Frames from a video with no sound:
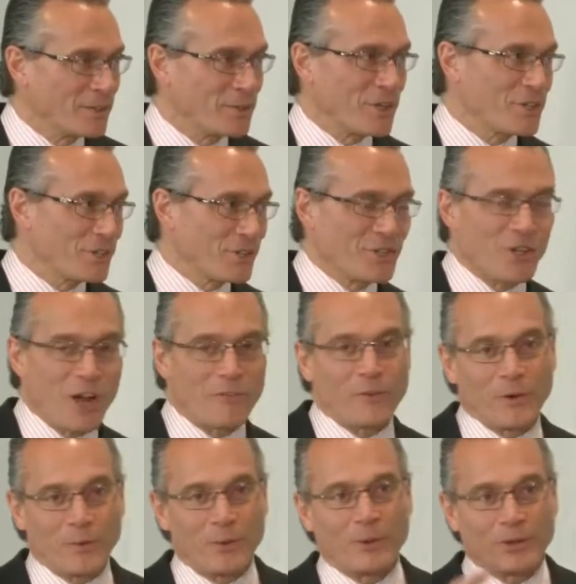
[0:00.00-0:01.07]
Traditional
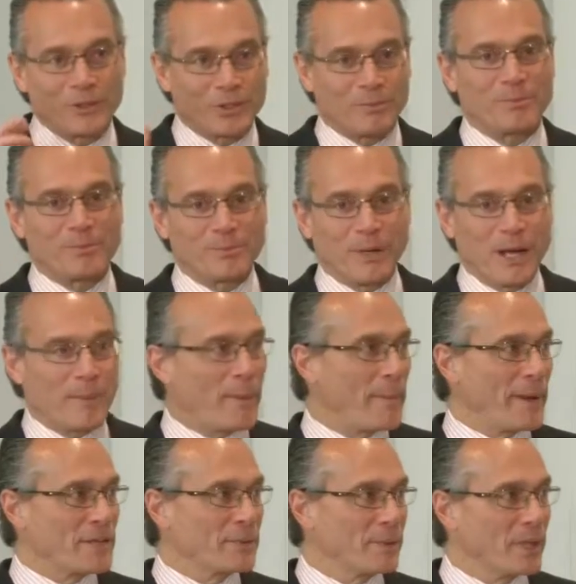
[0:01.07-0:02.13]
software world, you buy a
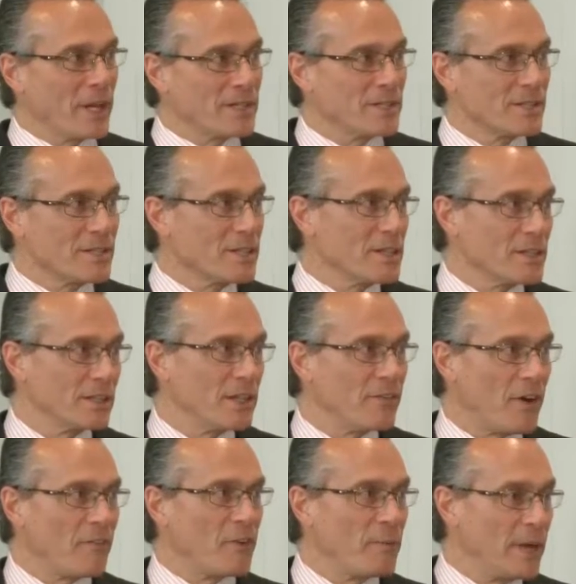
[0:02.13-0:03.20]
perpetual license and you
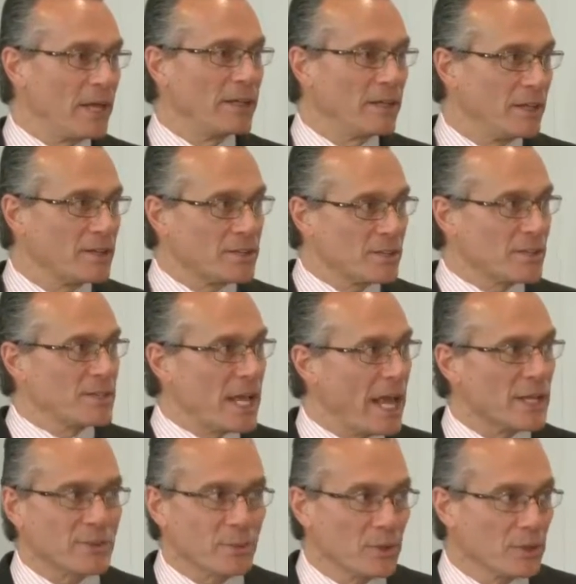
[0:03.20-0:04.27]
live off of maintenance. The
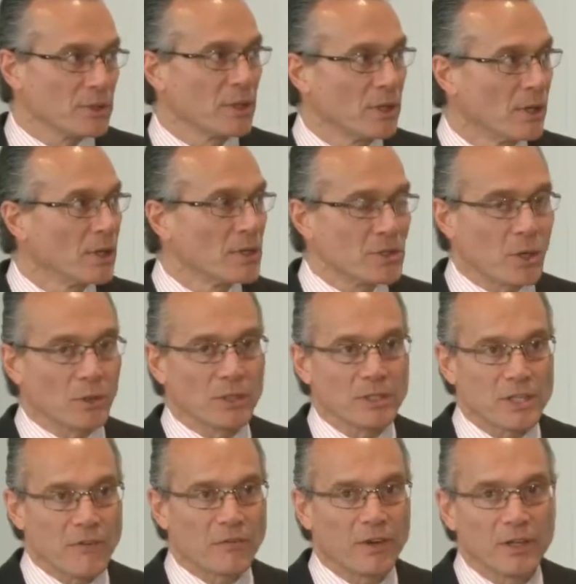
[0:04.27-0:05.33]
SaaS world, yeah. totally
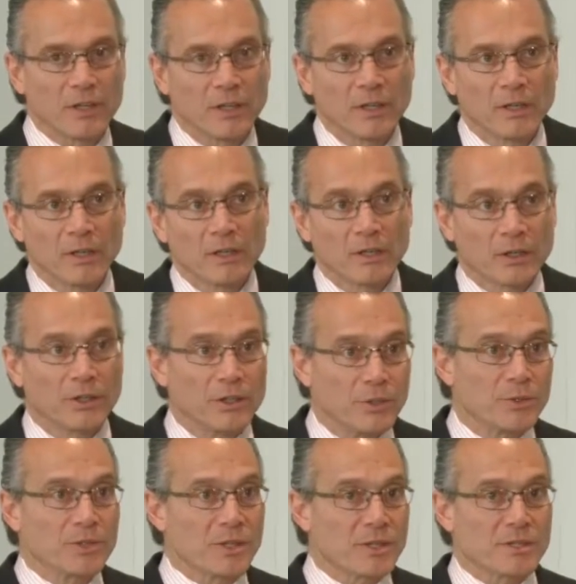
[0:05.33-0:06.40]
different. Good
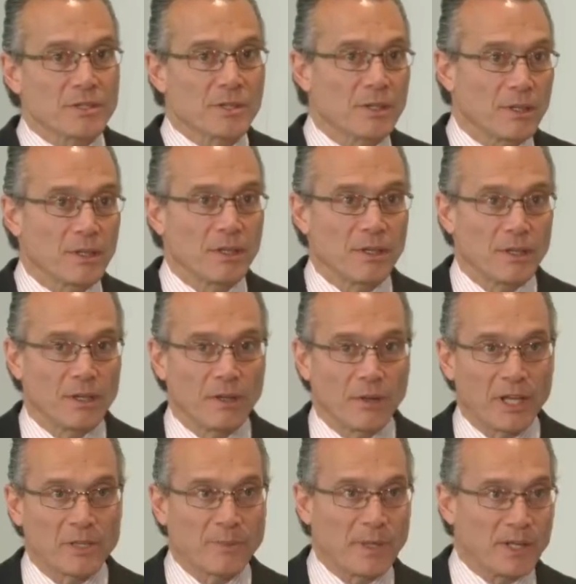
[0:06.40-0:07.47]
news is you know,
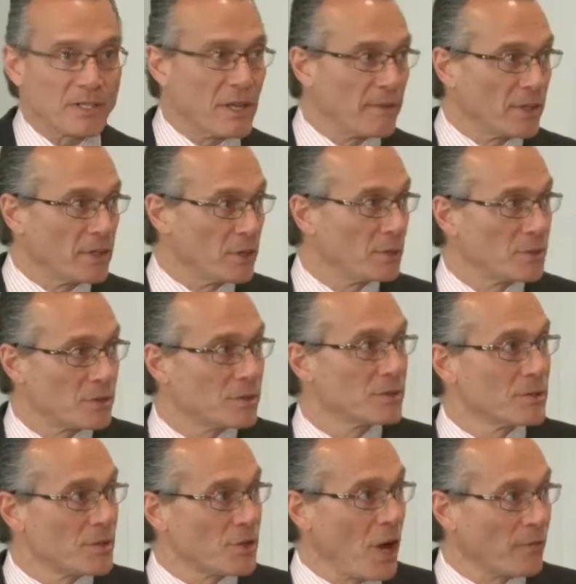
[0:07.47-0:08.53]
HP doesn't have a huge
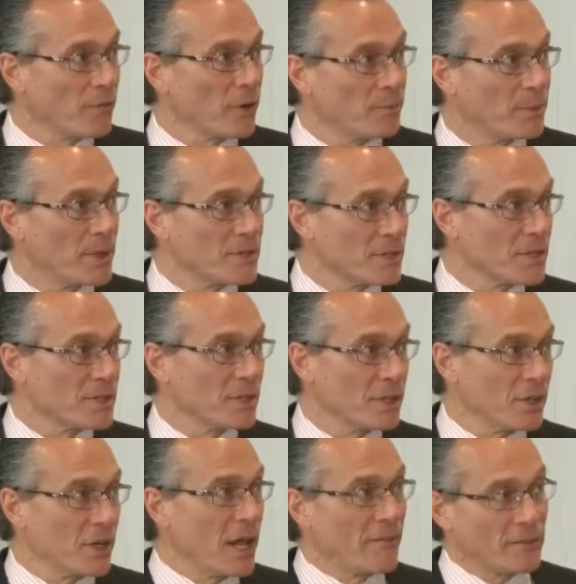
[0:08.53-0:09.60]
software business, so
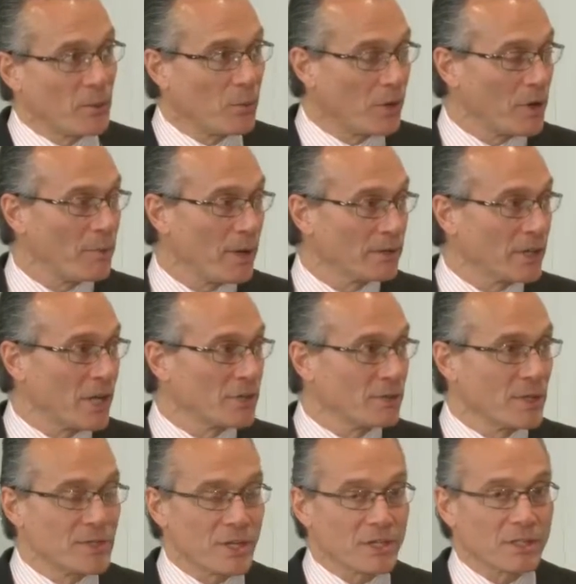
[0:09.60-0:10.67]
you don't have to worry about that
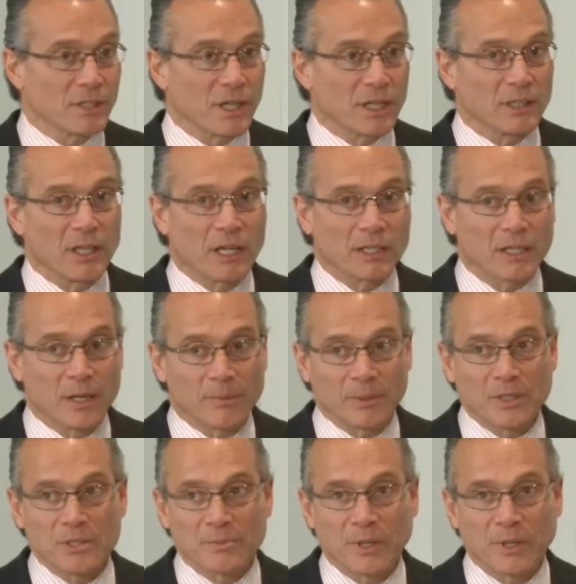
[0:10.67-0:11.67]
transition like a lot of companies.